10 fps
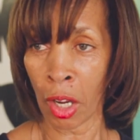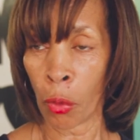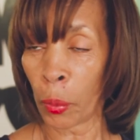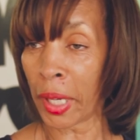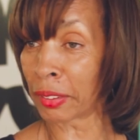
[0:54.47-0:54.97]

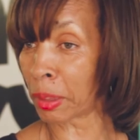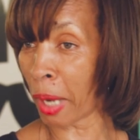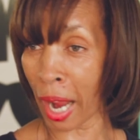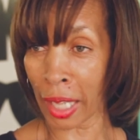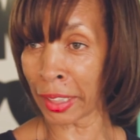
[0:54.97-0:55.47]
We have some
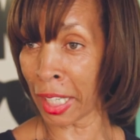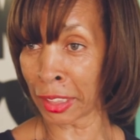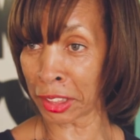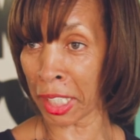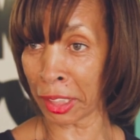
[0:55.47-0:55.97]
highly
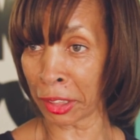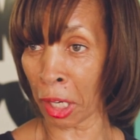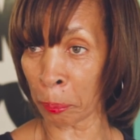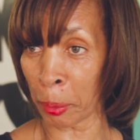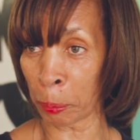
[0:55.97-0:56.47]
educated young
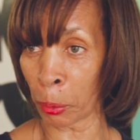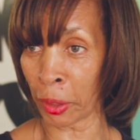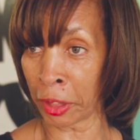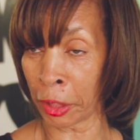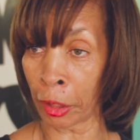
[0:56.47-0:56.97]
people in
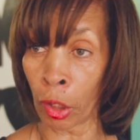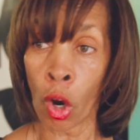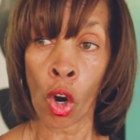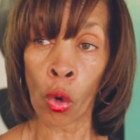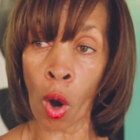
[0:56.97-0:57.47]
here
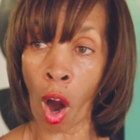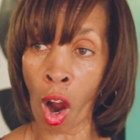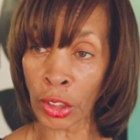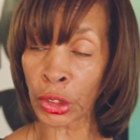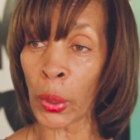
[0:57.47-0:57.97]
who are
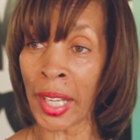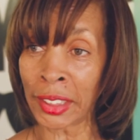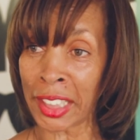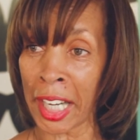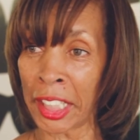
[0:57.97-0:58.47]
also
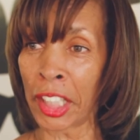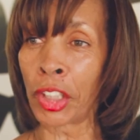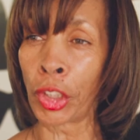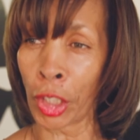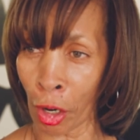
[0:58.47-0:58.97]
educating
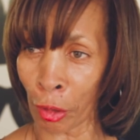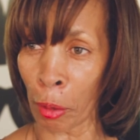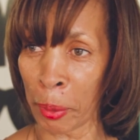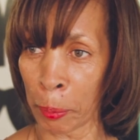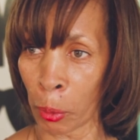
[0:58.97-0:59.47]
younger
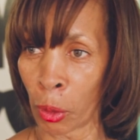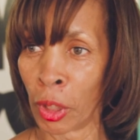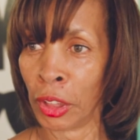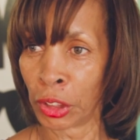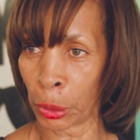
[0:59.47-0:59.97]
people
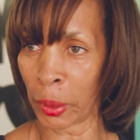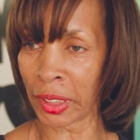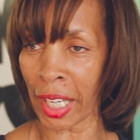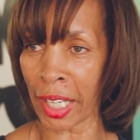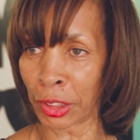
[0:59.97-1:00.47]
to
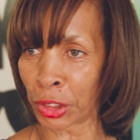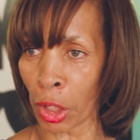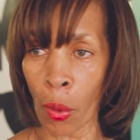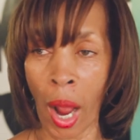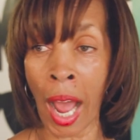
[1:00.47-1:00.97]
engage. So
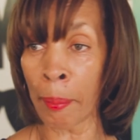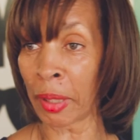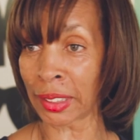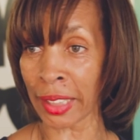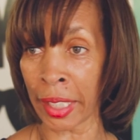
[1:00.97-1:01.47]
I'm
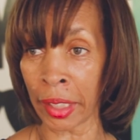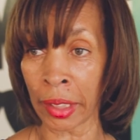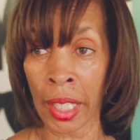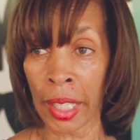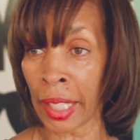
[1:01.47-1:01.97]
excited,
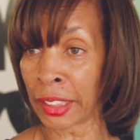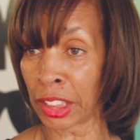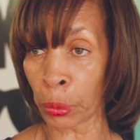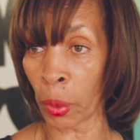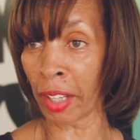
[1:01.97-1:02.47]
and I just
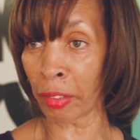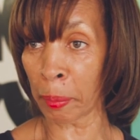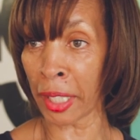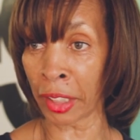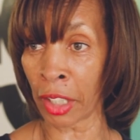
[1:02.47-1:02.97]
want
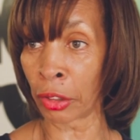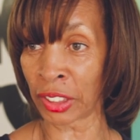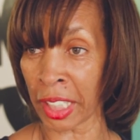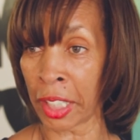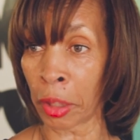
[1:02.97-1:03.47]
everybody to
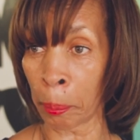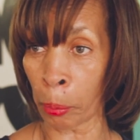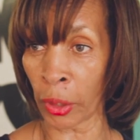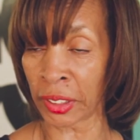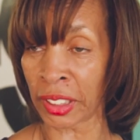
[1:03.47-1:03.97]
understand the
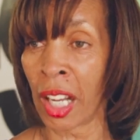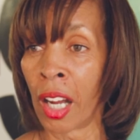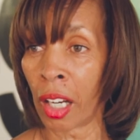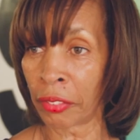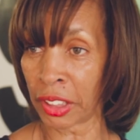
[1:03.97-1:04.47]
importance
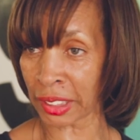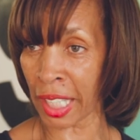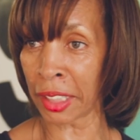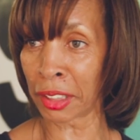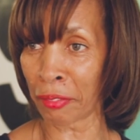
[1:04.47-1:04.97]
of this kind
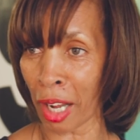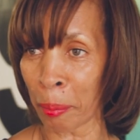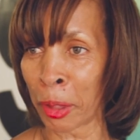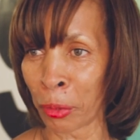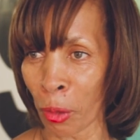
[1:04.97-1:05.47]
of development
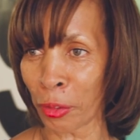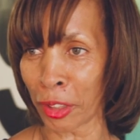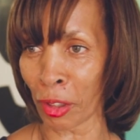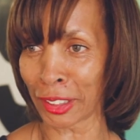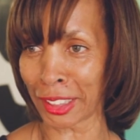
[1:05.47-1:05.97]
and growth in
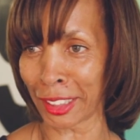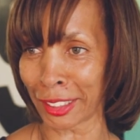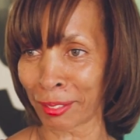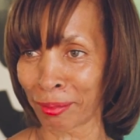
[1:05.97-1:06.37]
our city.